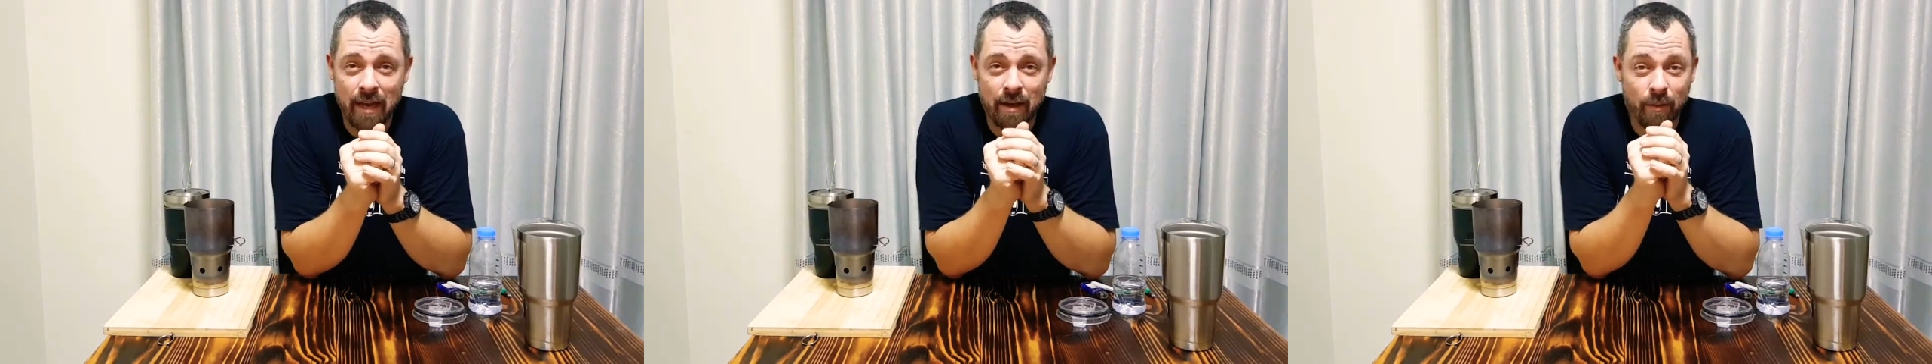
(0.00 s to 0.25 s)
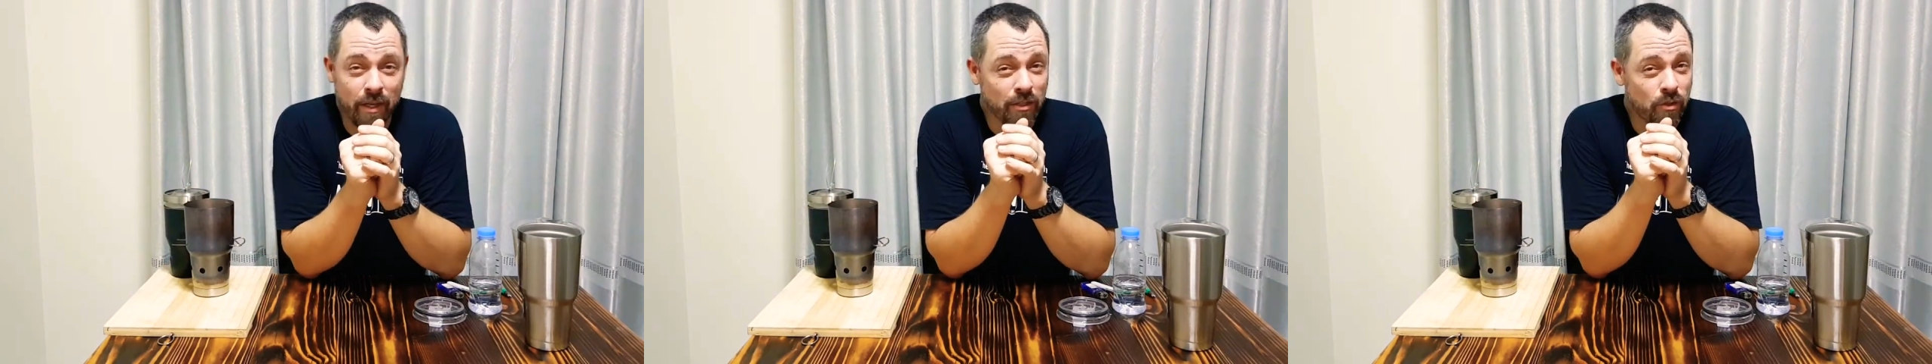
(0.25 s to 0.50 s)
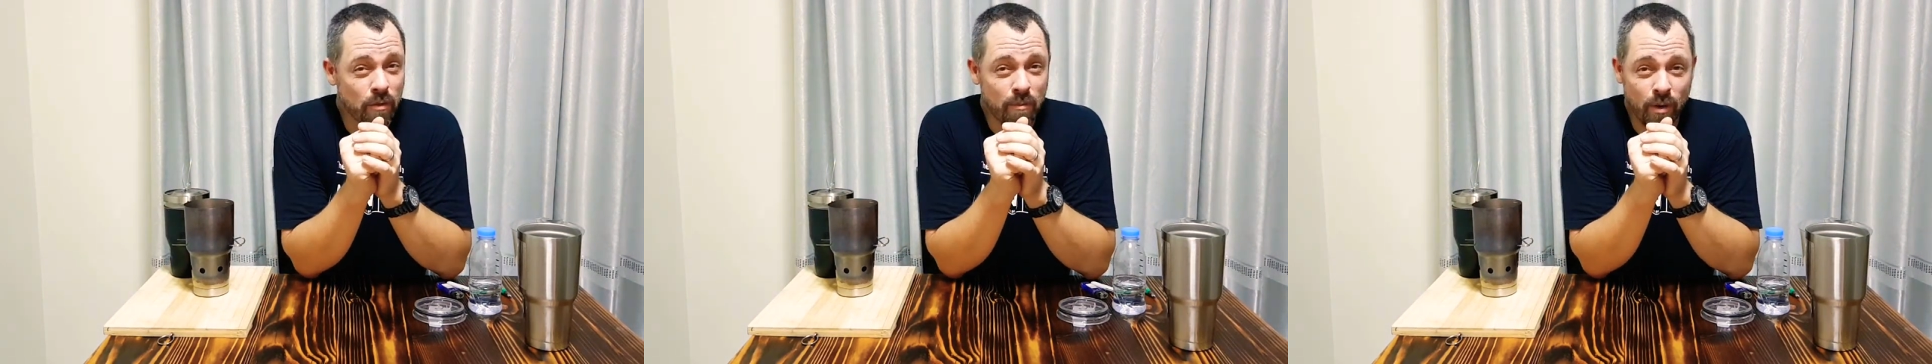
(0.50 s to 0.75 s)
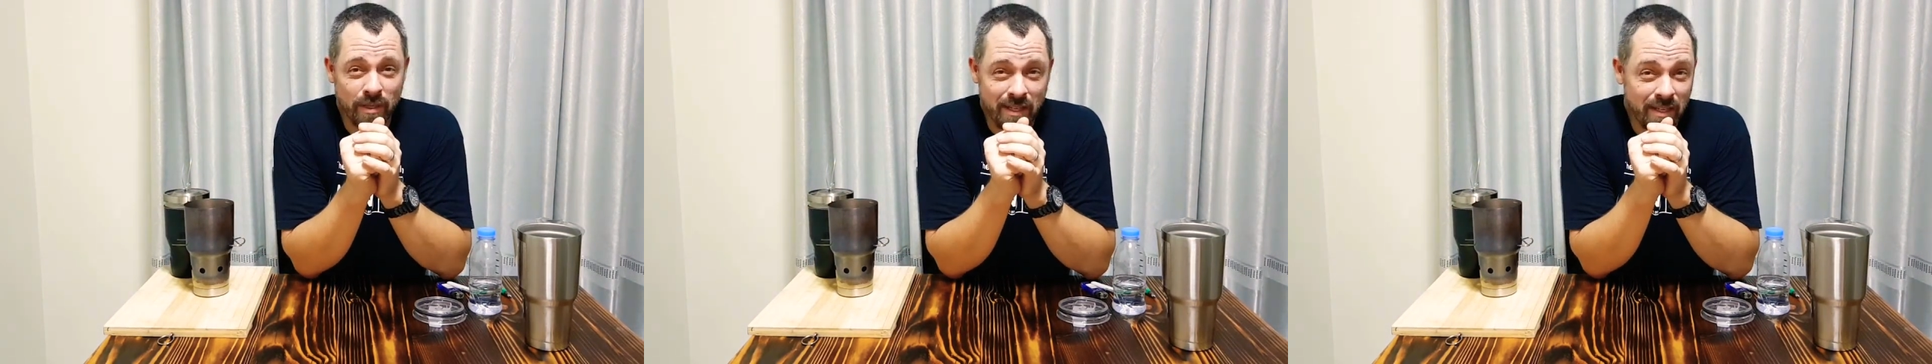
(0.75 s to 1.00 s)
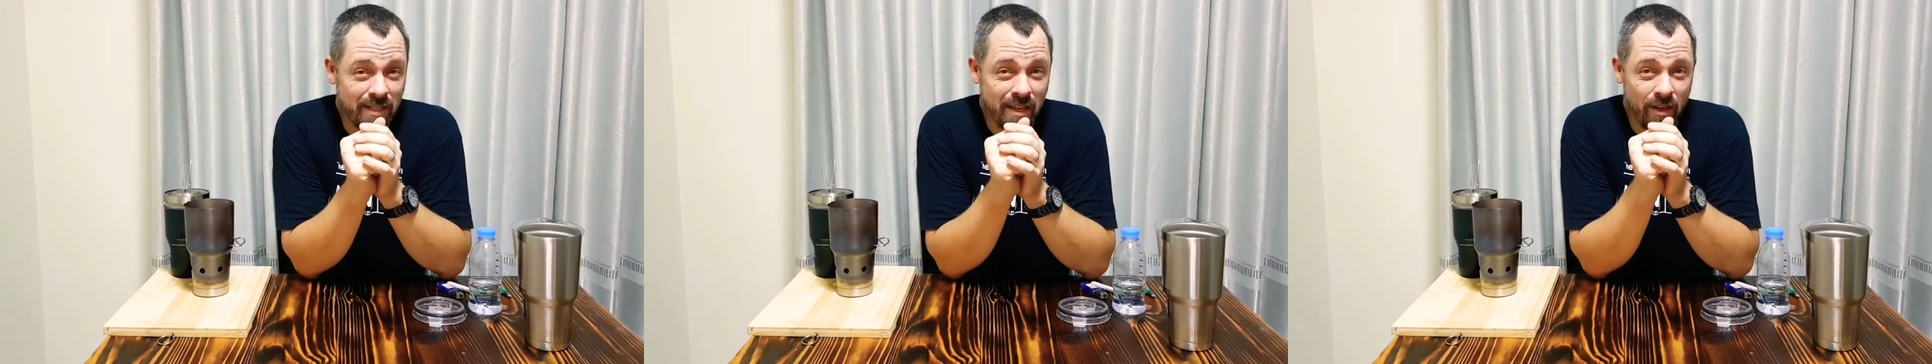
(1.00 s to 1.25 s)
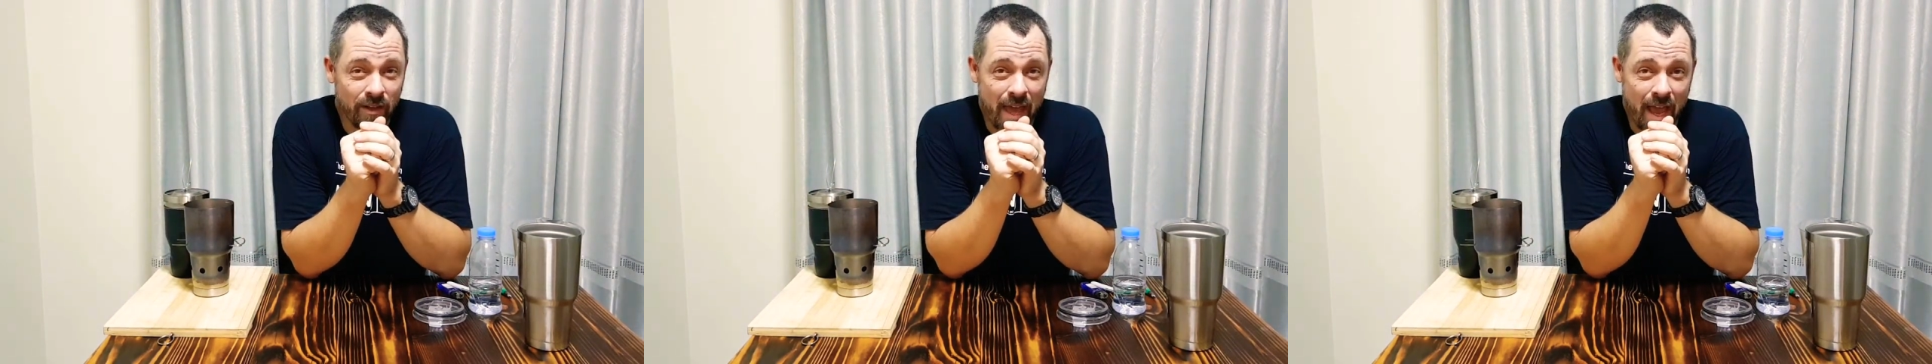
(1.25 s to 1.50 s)
We could do a more
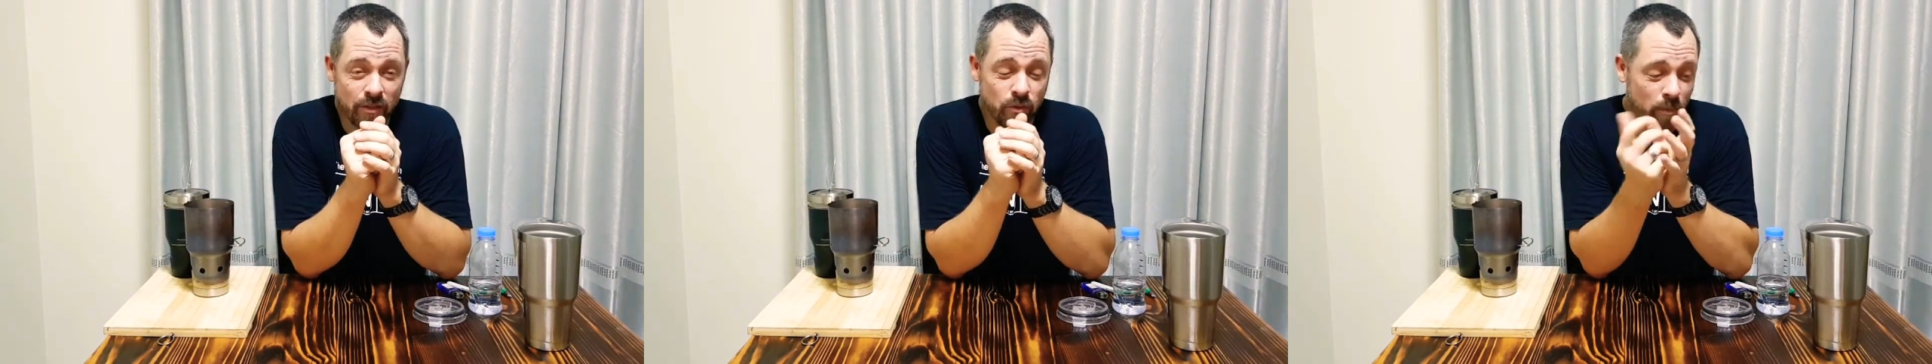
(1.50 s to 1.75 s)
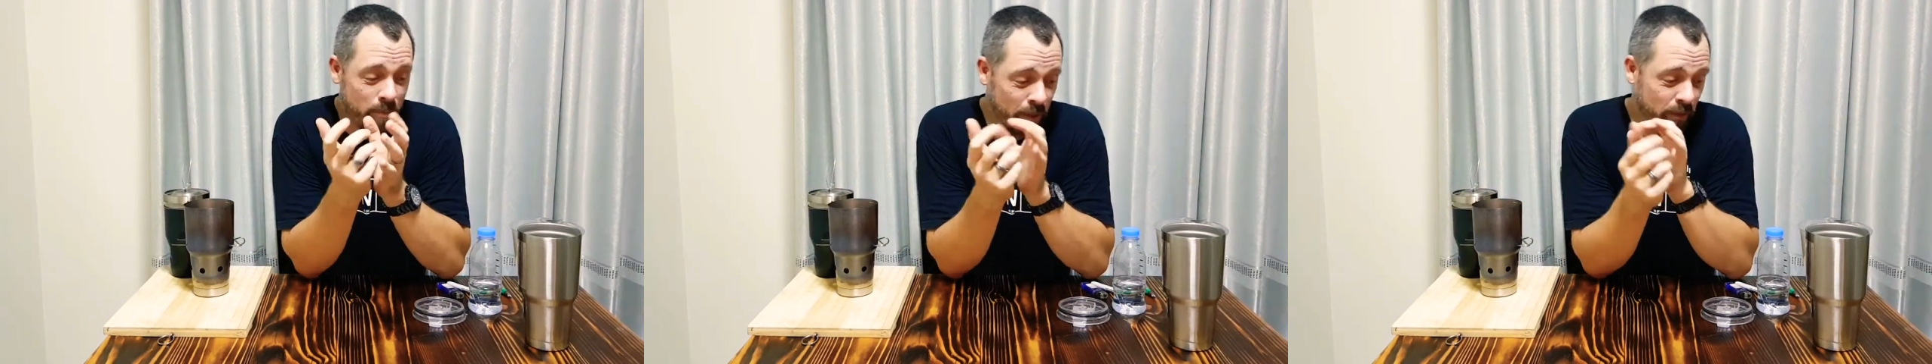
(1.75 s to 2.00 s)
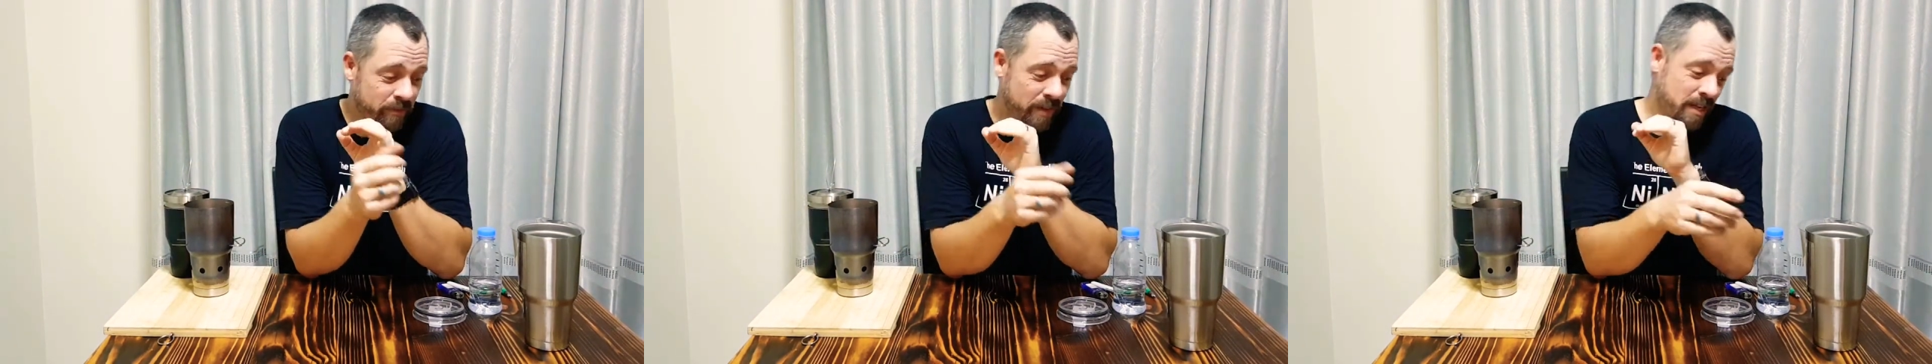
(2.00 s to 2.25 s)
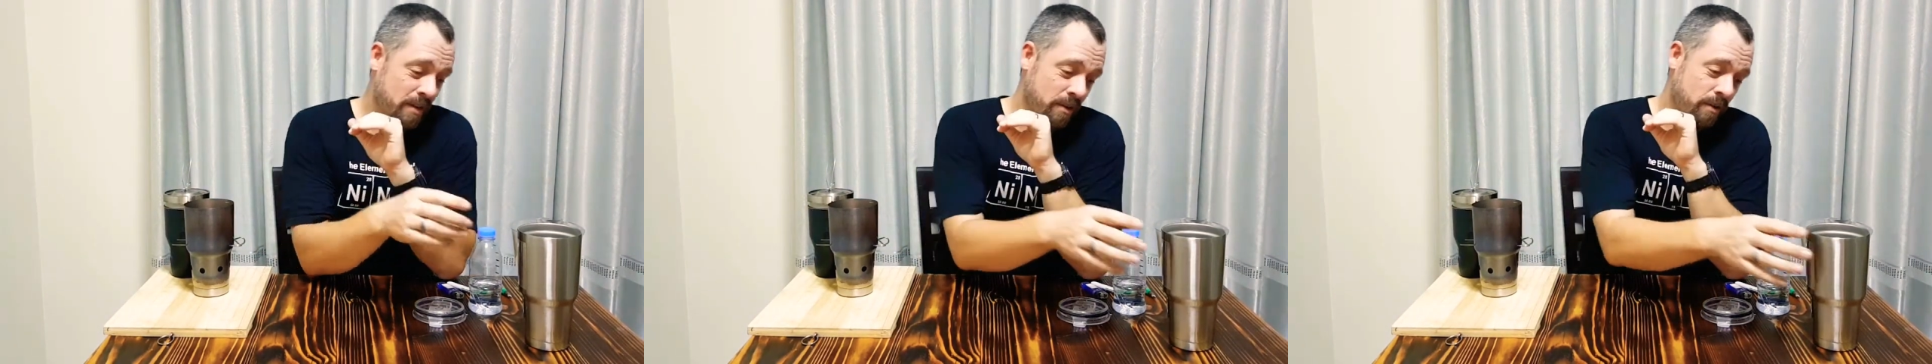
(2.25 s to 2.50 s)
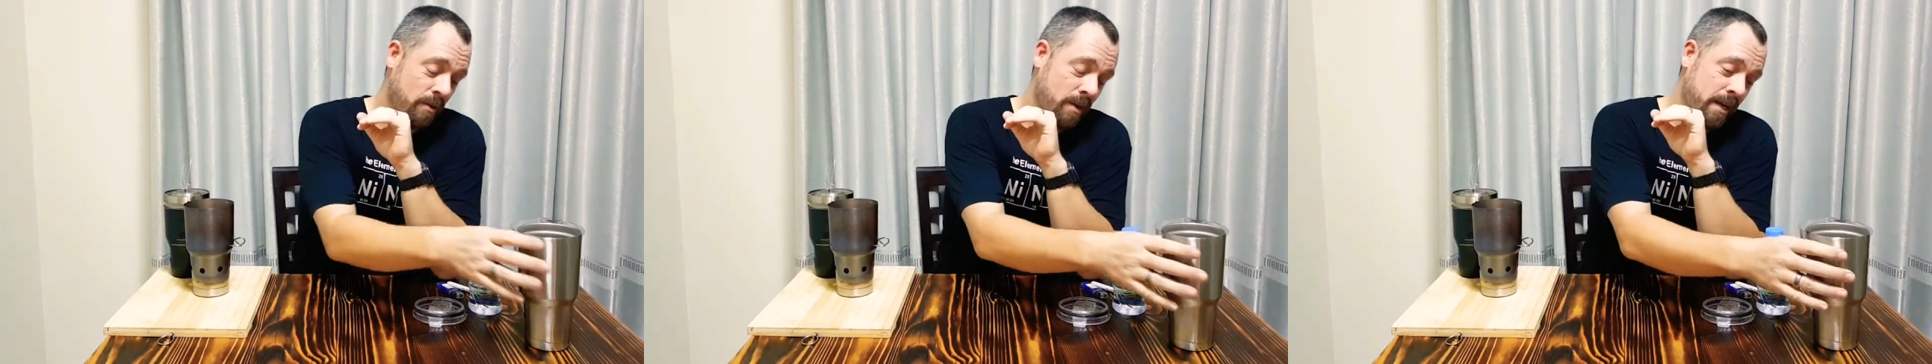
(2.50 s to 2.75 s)
detailed actual build video